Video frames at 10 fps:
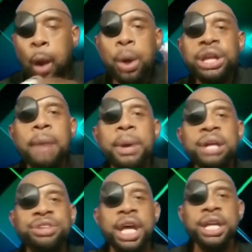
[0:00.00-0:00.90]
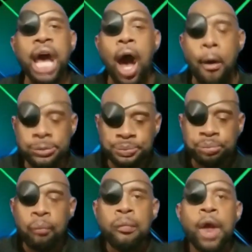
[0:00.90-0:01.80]
with that being said, y'all,
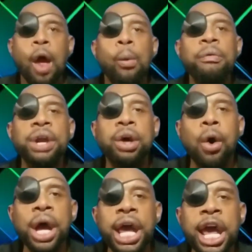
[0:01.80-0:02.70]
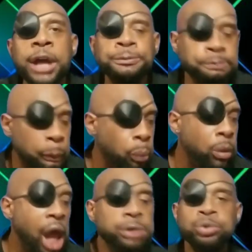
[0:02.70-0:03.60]
we're going to go ahead,
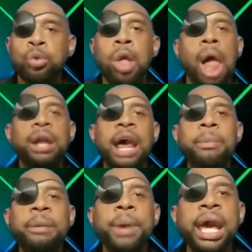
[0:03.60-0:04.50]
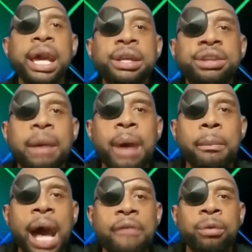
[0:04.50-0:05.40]
let Big Ben get this out of my
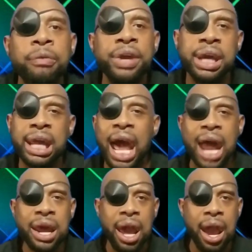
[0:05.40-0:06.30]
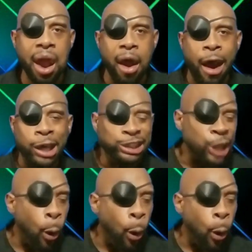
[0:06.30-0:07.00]
mouth, and we're going to get out of here.